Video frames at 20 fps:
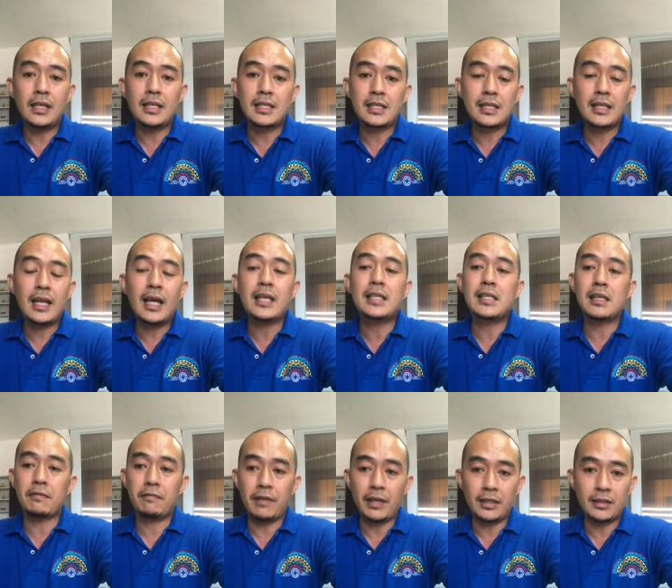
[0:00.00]
is less
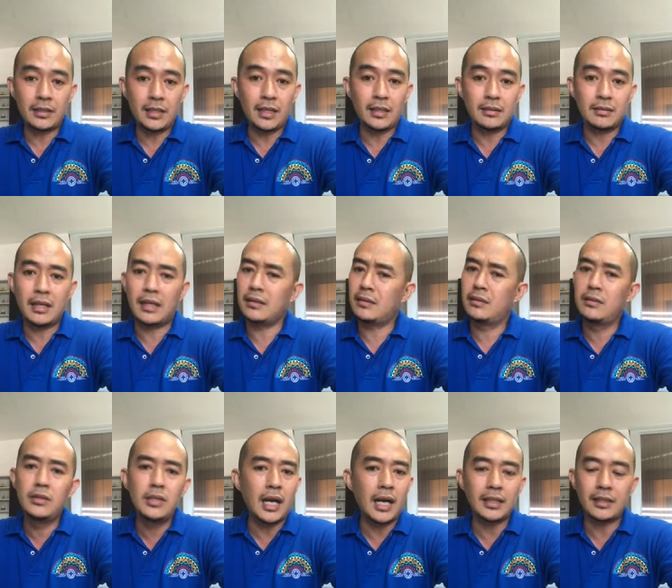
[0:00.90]
affected
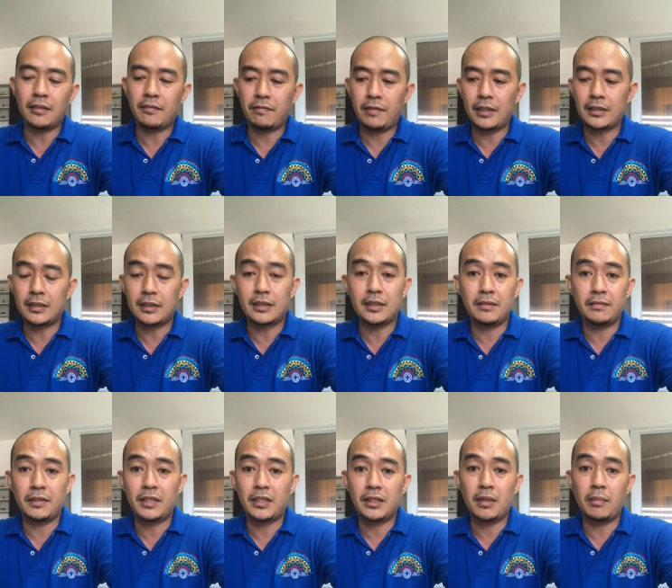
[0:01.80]
and not affected
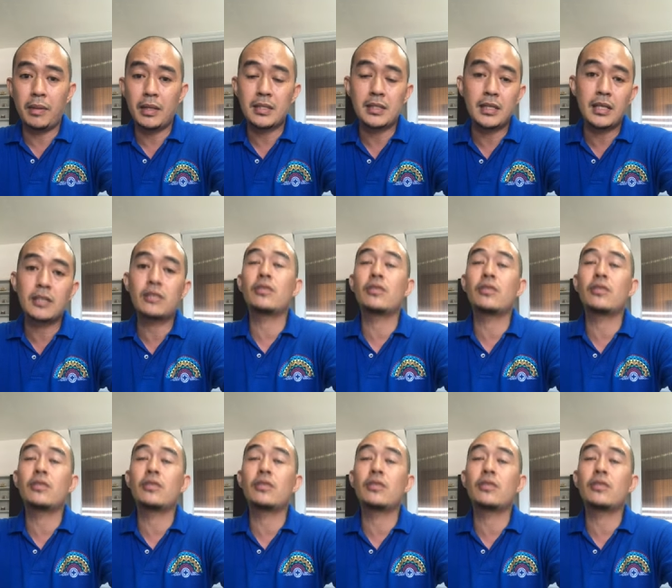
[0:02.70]
even in the best days.